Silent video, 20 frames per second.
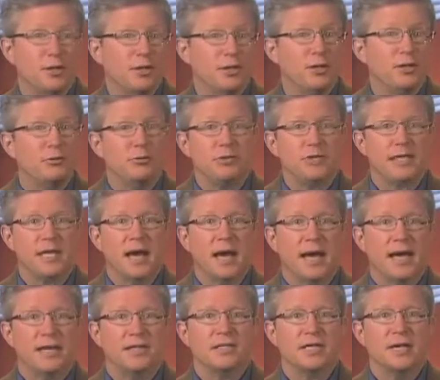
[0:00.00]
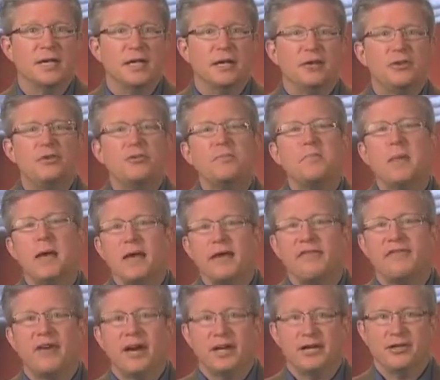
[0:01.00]
to the new size, you may
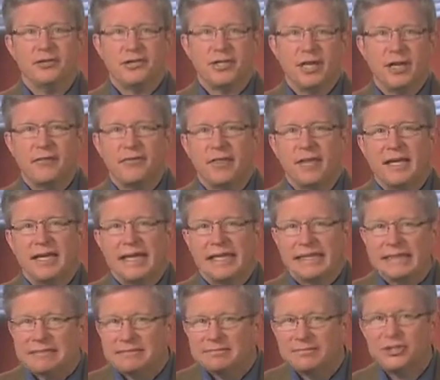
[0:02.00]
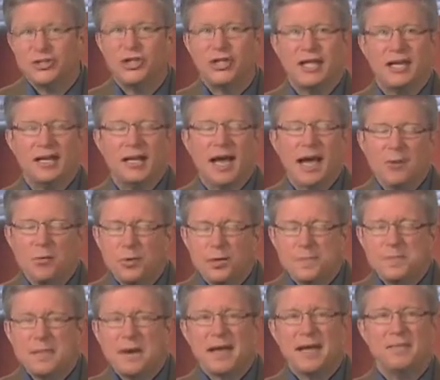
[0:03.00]
find yourself thinking, gee, I
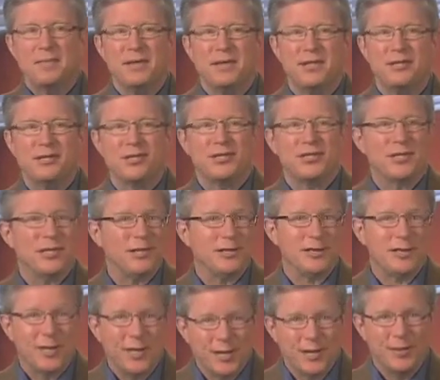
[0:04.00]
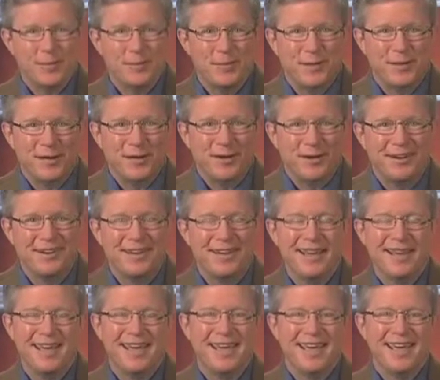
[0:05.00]
wouldn't mind being just a little bigger.
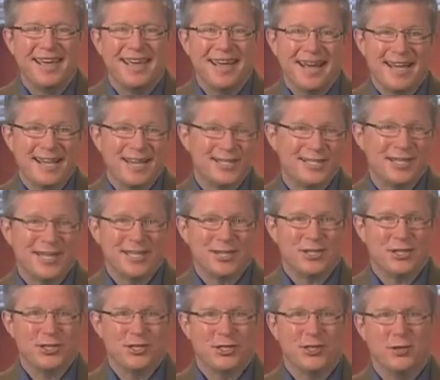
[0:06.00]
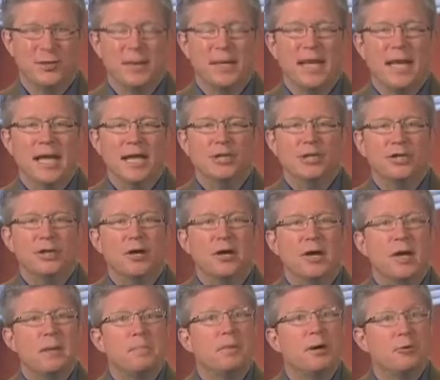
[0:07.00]
And I guess that's just human nature.
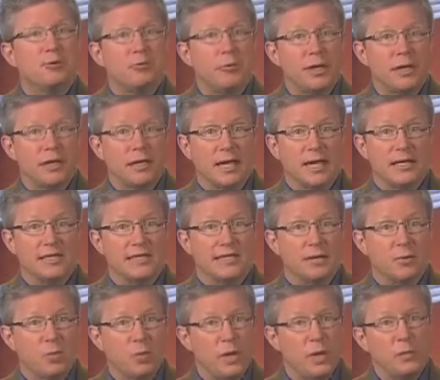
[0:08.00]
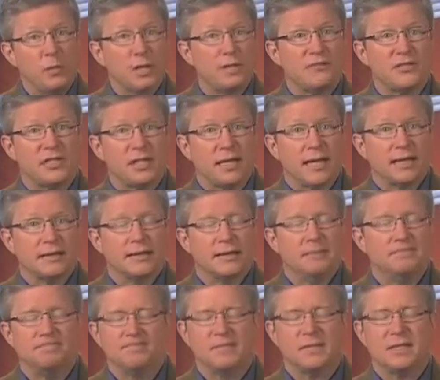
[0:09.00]
But realize that we will have
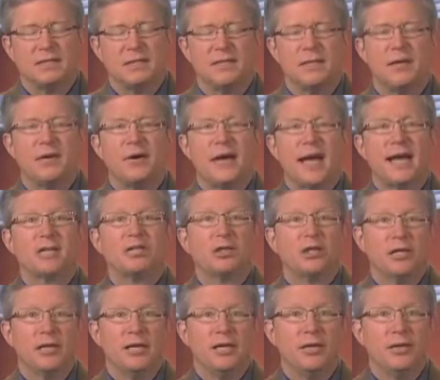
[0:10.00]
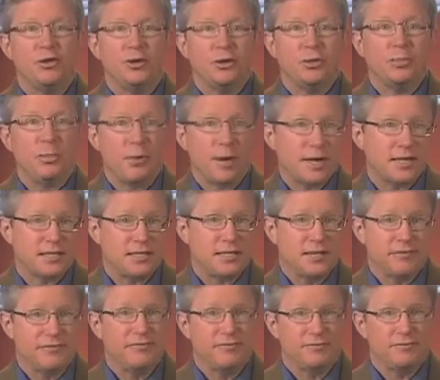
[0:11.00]
selected, no, actually, your breasts
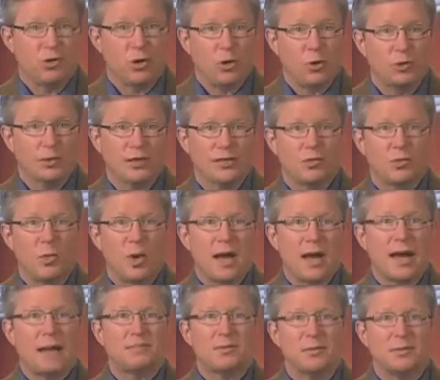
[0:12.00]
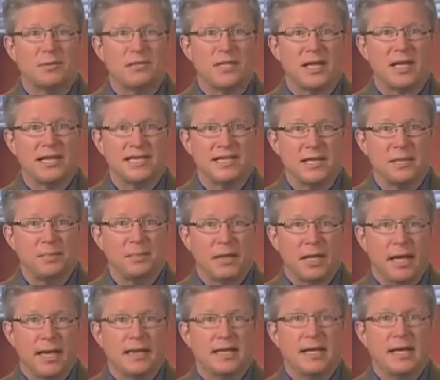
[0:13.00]
have told us what optimal size
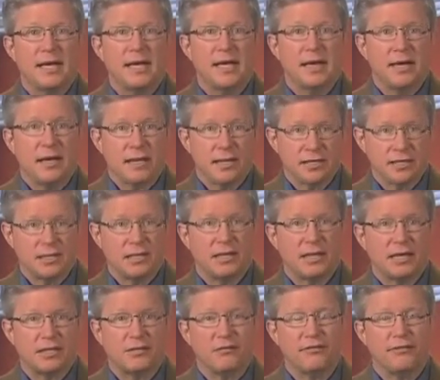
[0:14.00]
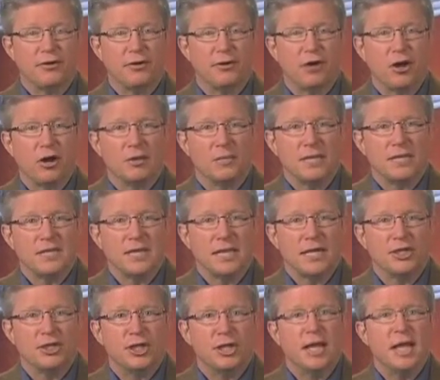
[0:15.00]
implant is selected for your
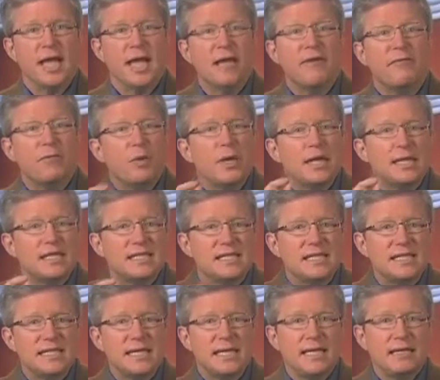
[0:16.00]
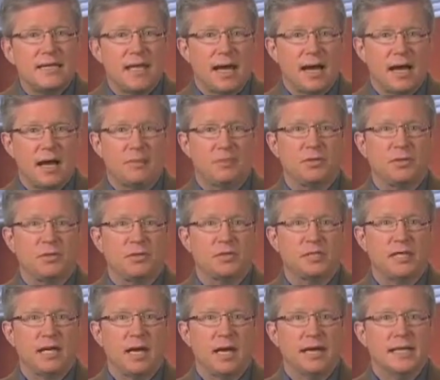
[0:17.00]
augmentation. If we exceed that optimal
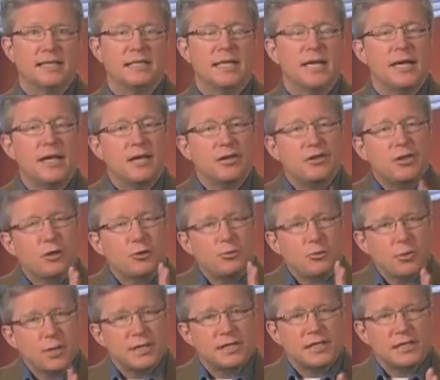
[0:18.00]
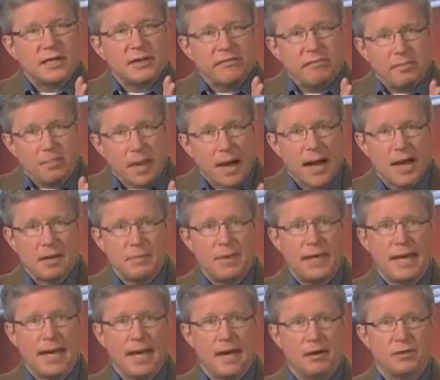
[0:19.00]
size, the risk of
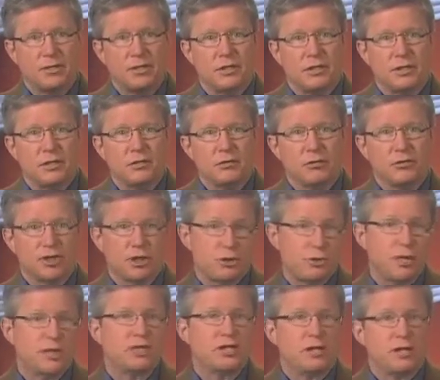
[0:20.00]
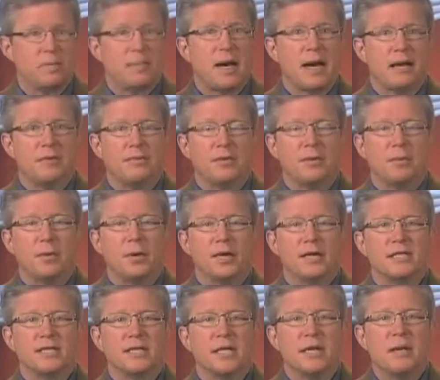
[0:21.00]
bottoming out or stretch at the bottom of the
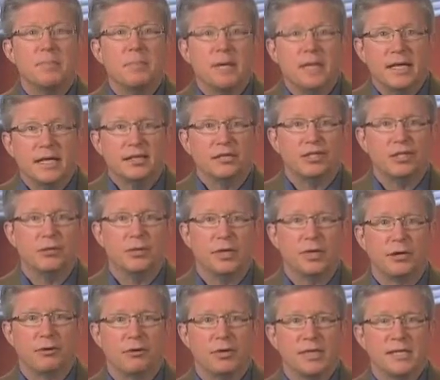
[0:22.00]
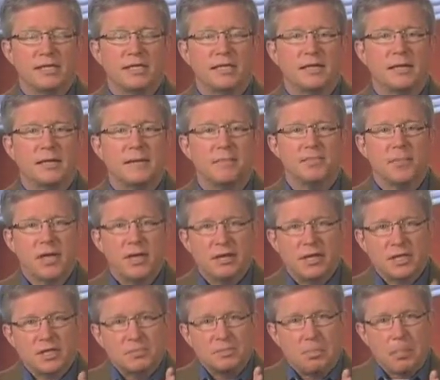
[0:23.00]
breast begins to increase.
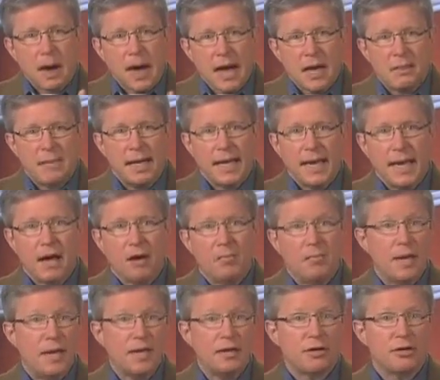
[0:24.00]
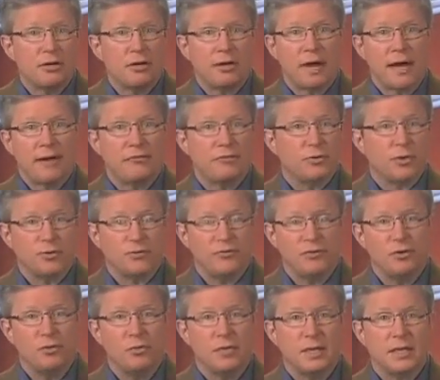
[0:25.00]
This bottoming out may occur after a
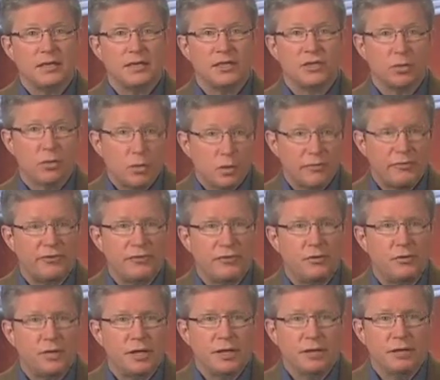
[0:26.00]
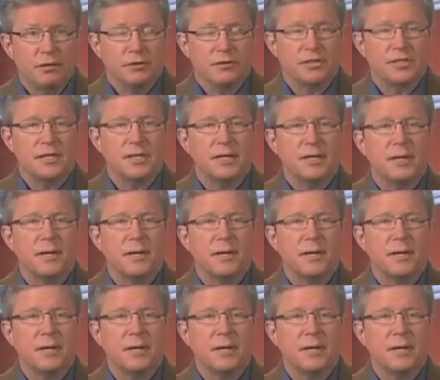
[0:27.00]
few months or a few years.